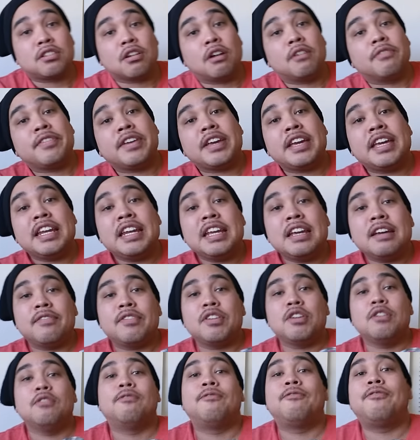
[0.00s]
So if any
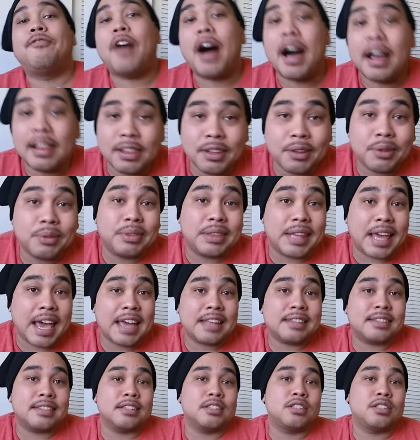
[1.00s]
of you followed that